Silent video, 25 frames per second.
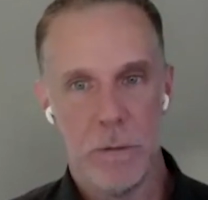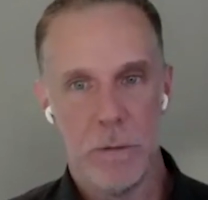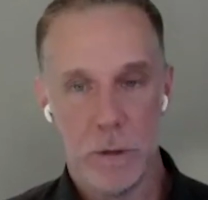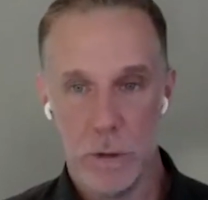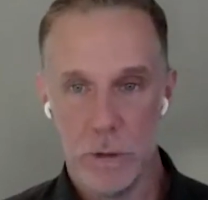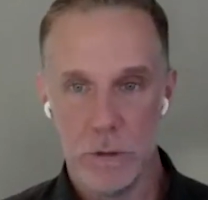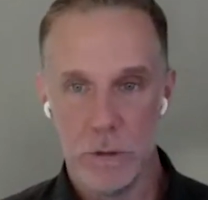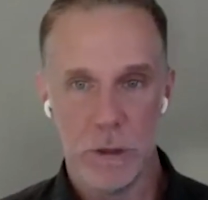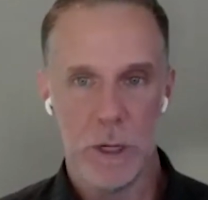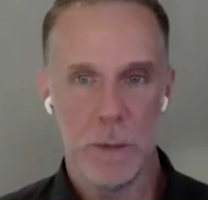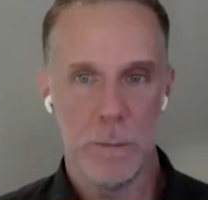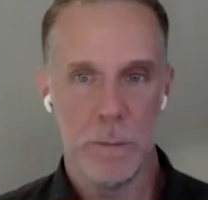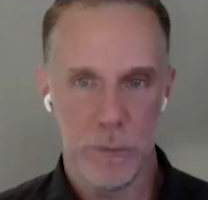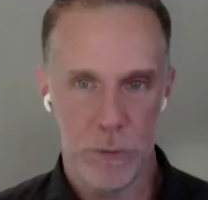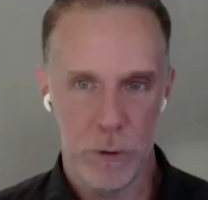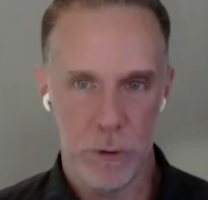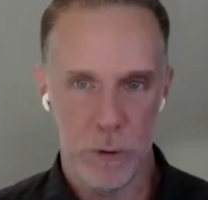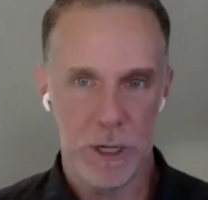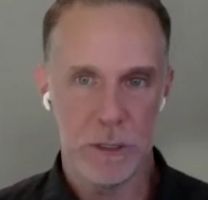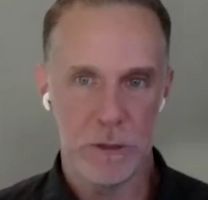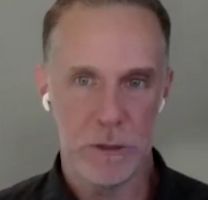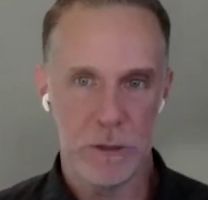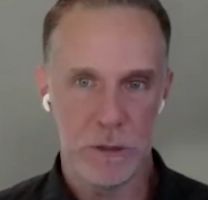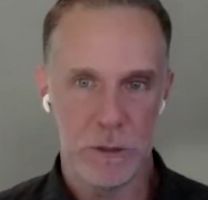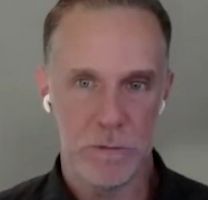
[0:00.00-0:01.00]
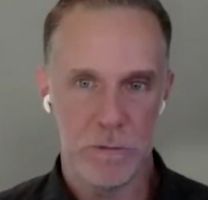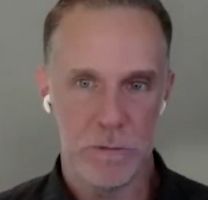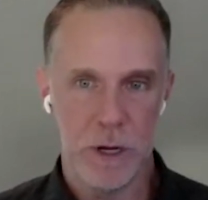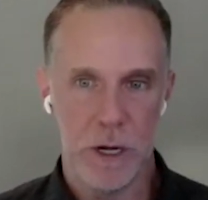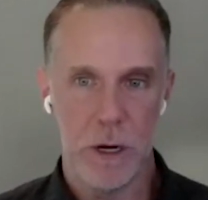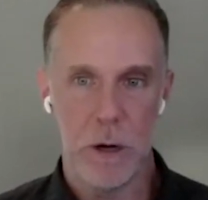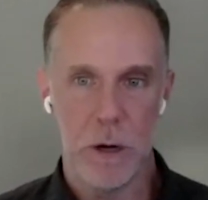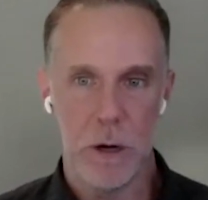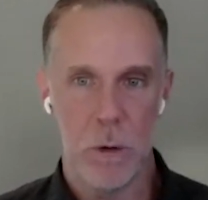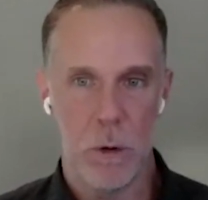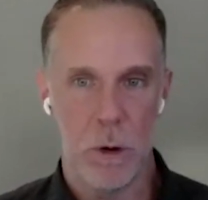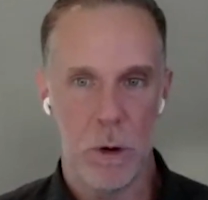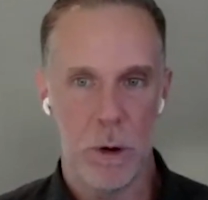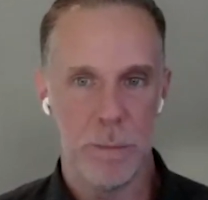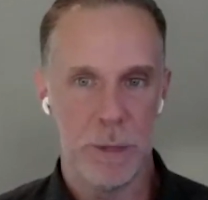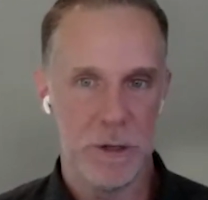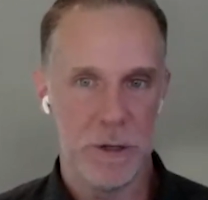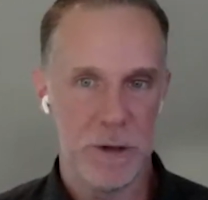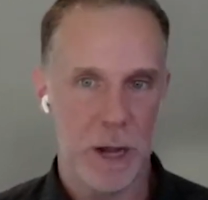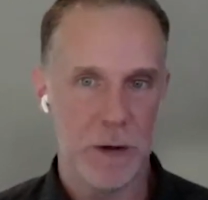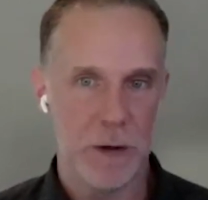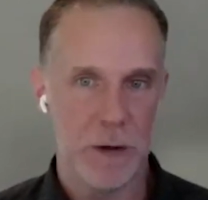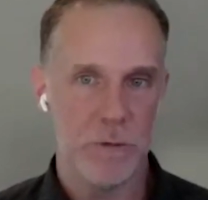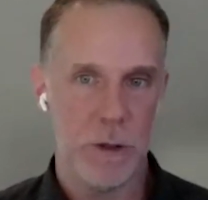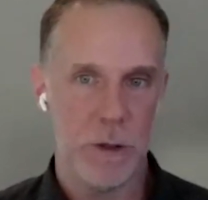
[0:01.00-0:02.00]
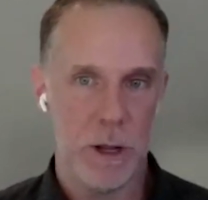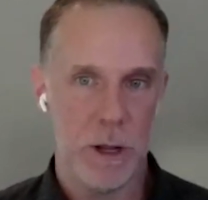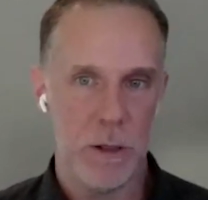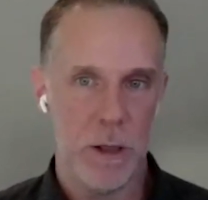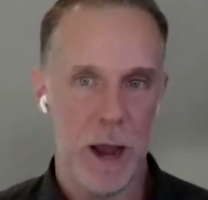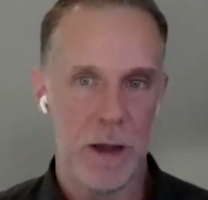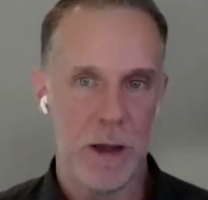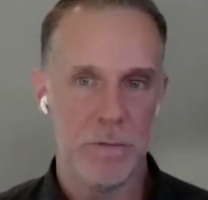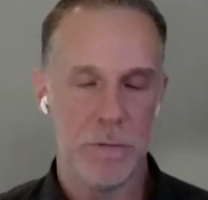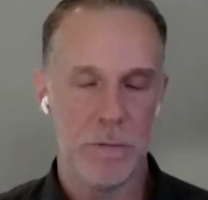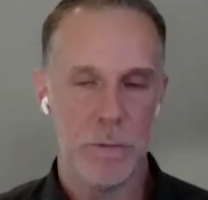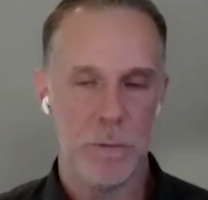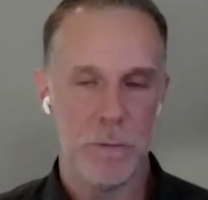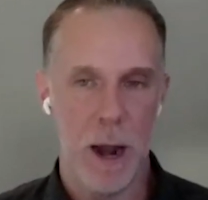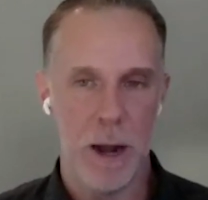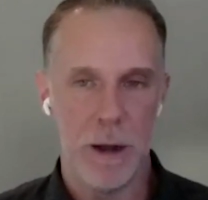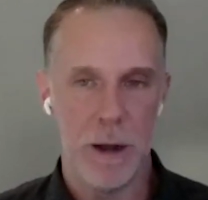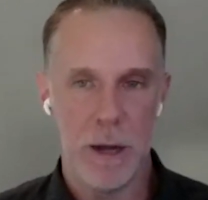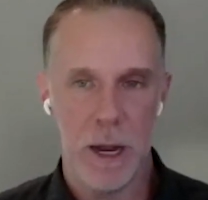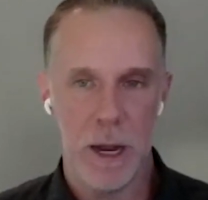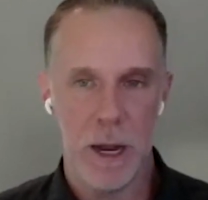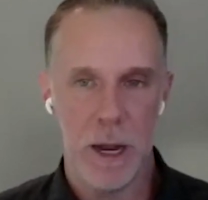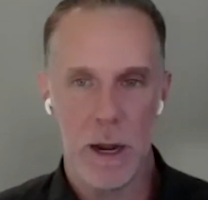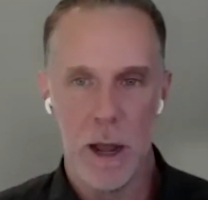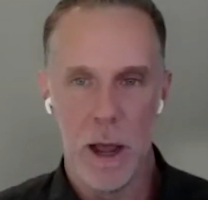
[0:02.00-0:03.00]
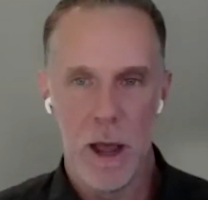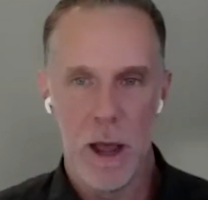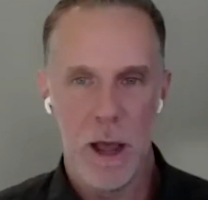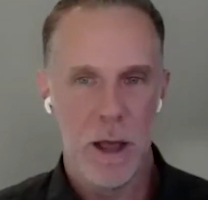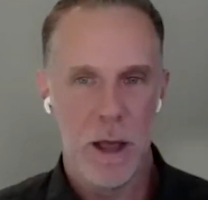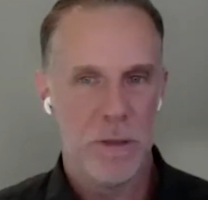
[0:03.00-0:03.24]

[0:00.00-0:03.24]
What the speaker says: usually pretty severe or potentially life-threatening.